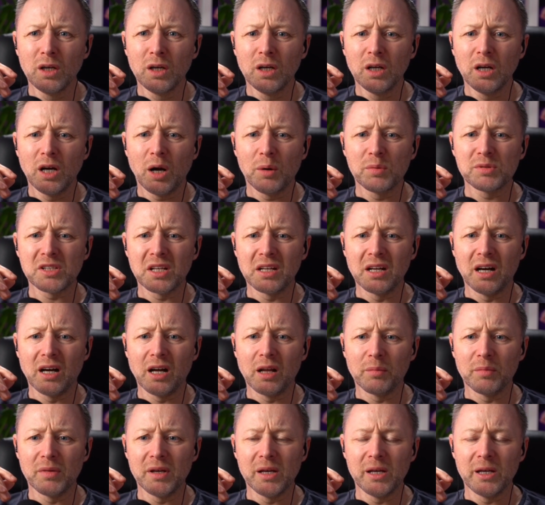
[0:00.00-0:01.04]
the
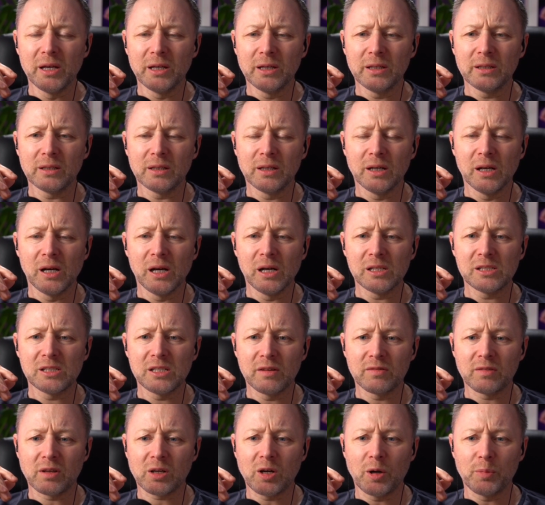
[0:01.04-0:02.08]
army,
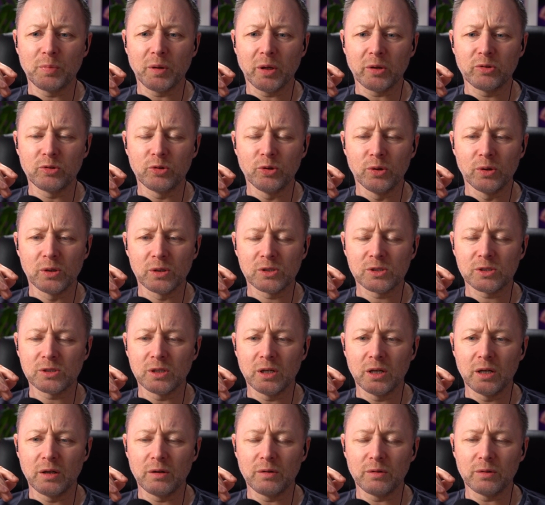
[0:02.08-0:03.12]
served a couple of tours
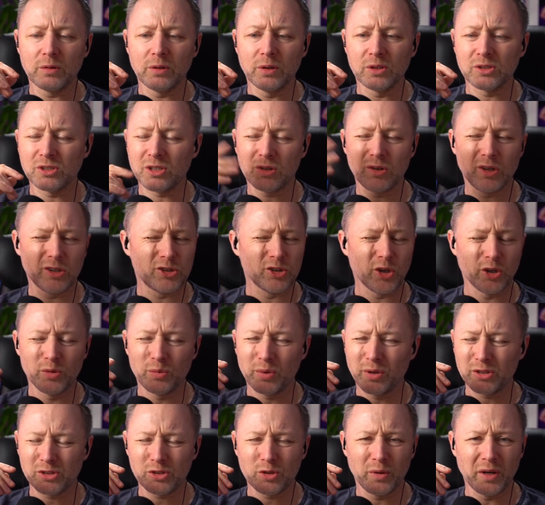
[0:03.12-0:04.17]
years ago. I joined
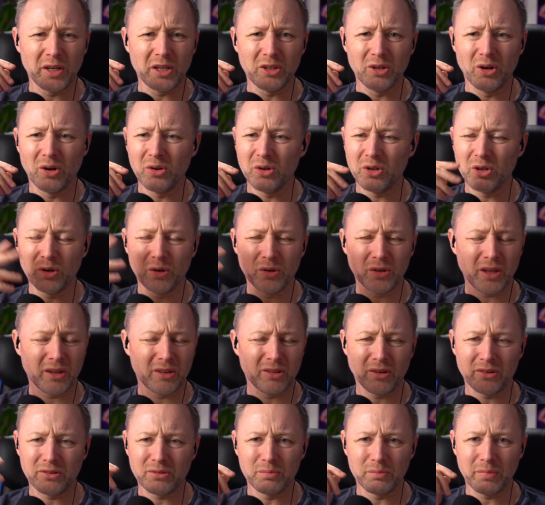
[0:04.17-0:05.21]
when I was quite young, you know, did
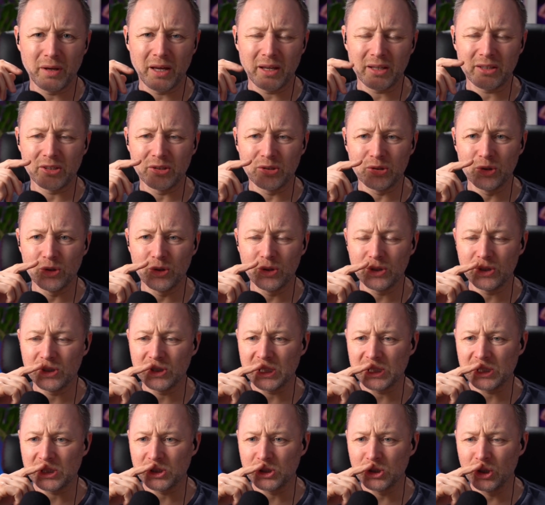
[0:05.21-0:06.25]
nothing better to do,
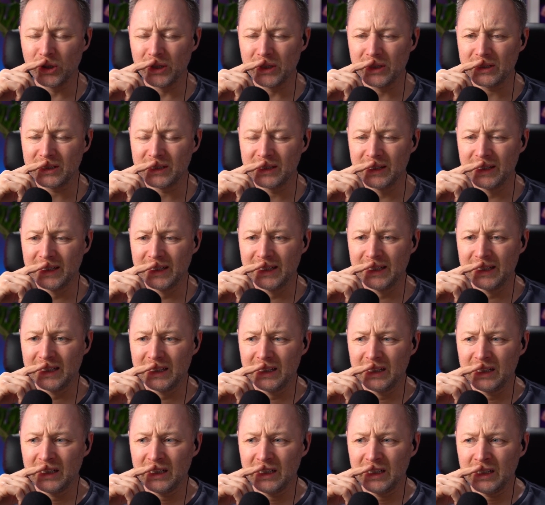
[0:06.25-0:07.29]
just joined.
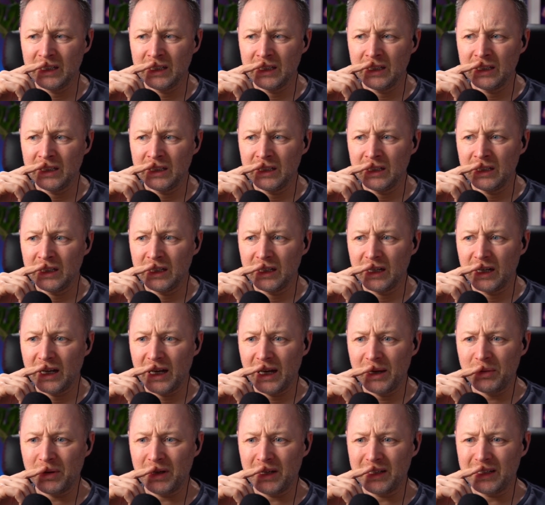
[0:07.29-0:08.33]

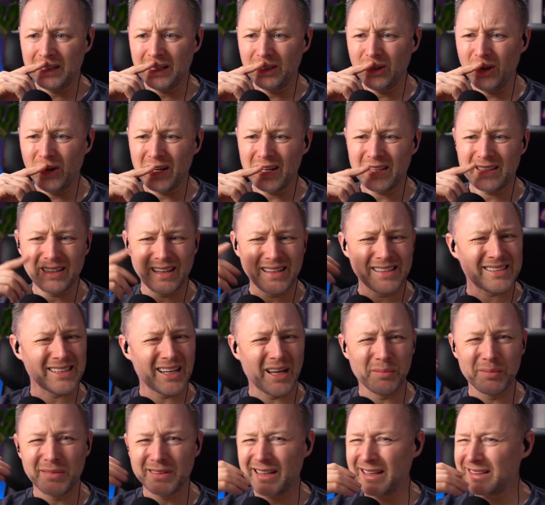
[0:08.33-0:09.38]
A lot of the things the
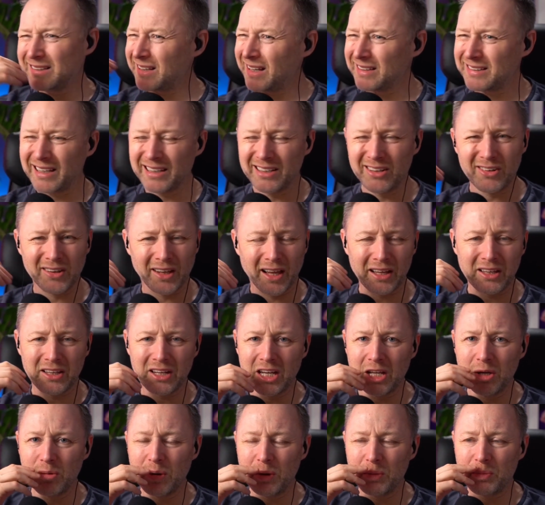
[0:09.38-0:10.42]
army did, I didn't really
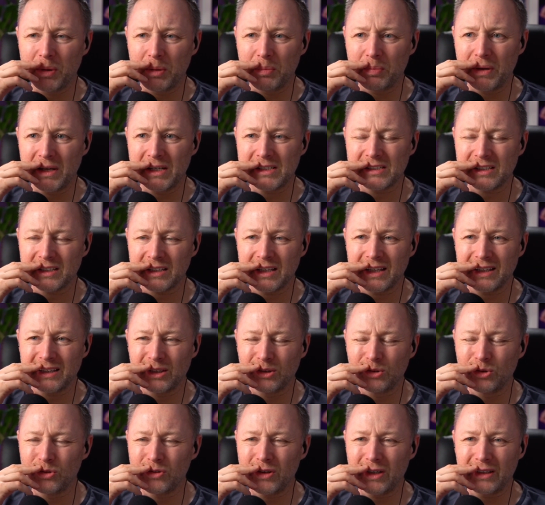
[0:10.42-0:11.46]
agree with, but basically you're
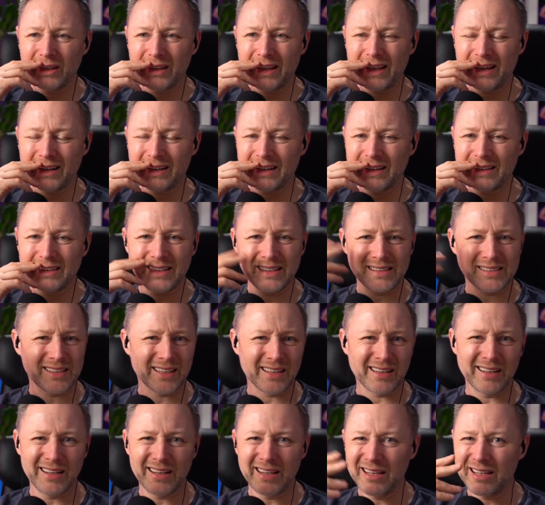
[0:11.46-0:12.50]
not really there to
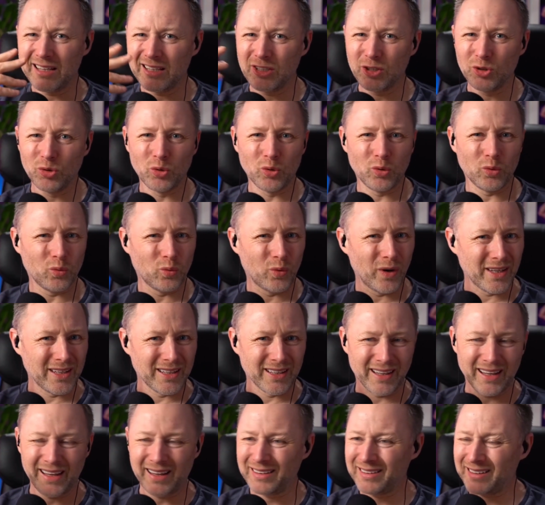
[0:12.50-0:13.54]
disagree. You know, when you're
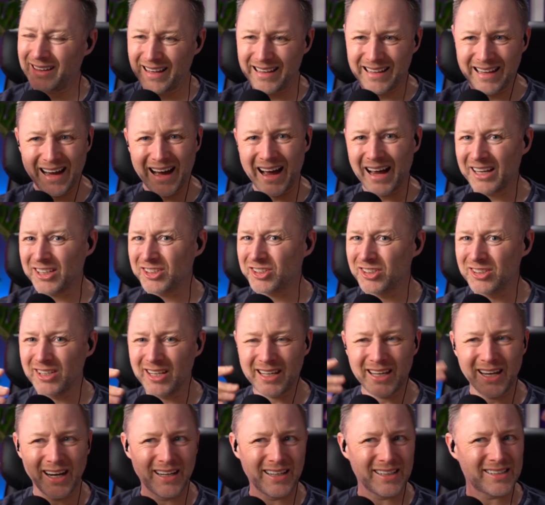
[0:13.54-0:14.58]
there in the action, you
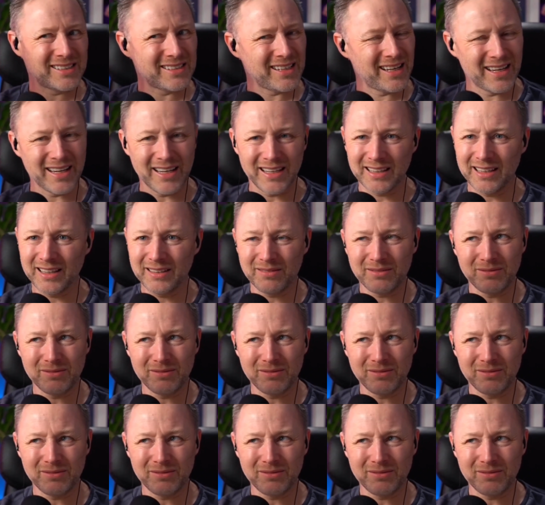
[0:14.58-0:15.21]
kind of say to the,